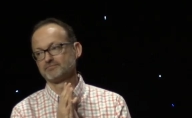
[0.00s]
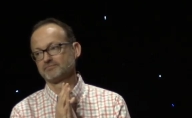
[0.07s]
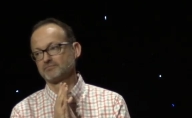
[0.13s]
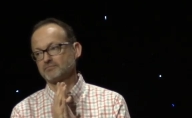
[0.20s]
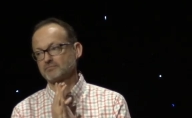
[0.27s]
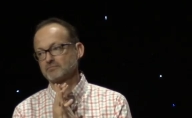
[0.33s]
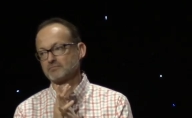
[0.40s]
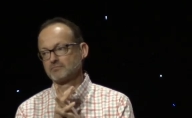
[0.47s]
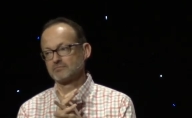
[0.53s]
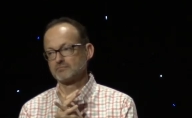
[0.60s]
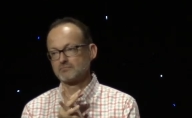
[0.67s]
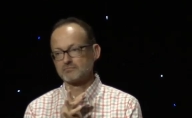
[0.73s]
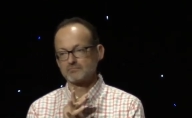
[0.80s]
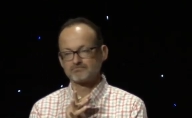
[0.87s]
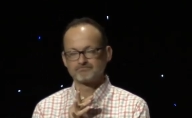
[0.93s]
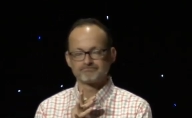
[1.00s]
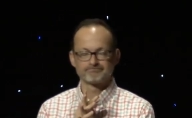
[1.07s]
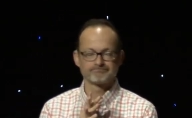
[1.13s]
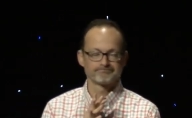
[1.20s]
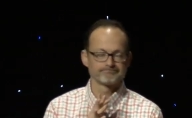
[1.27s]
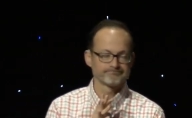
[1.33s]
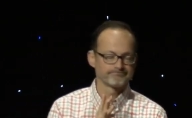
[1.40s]

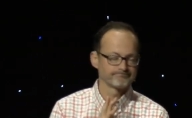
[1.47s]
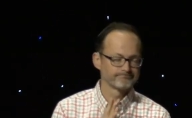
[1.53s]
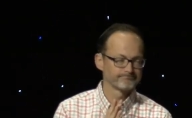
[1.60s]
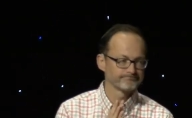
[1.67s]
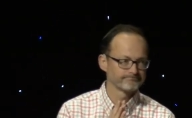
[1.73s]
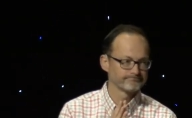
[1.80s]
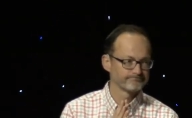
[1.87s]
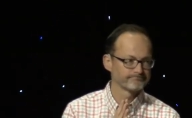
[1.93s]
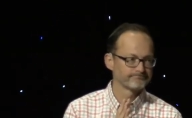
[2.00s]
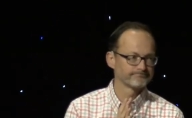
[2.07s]
No one is speaking in this clip.